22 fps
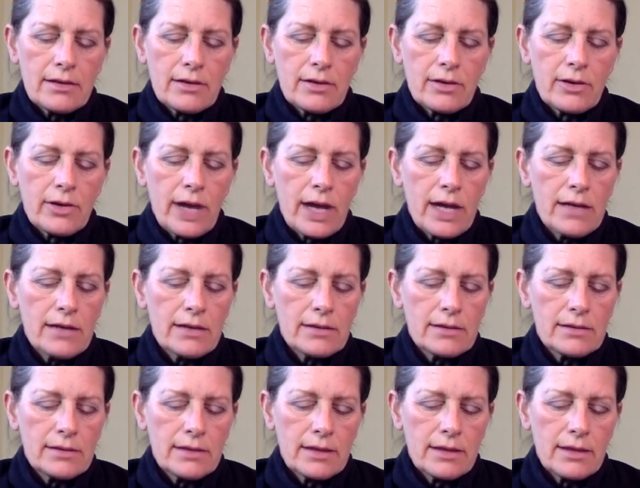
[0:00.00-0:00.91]

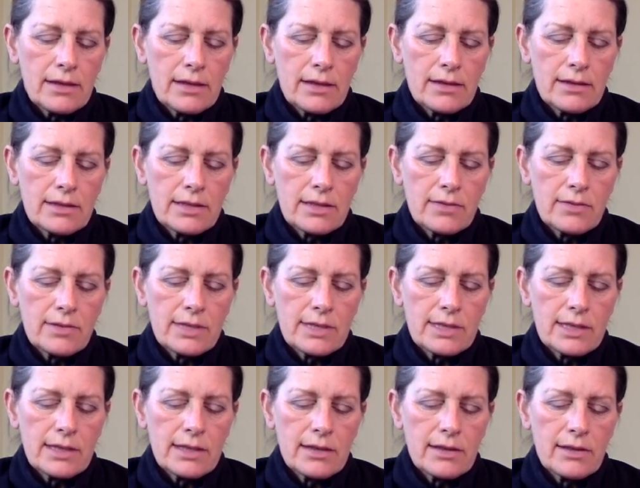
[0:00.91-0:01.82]
cradled in the
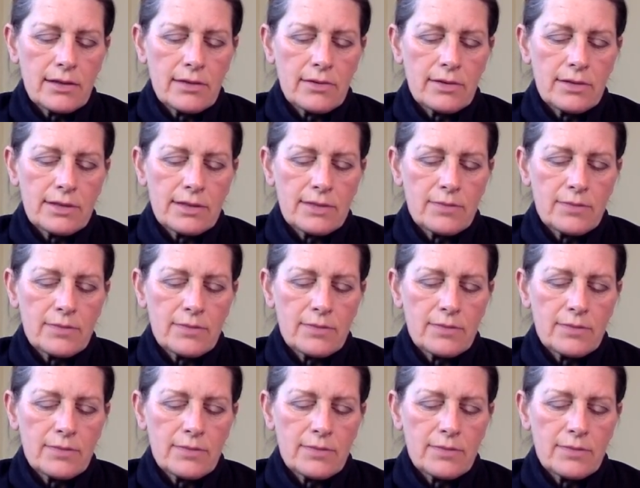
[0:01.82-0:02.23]
exquisite lotus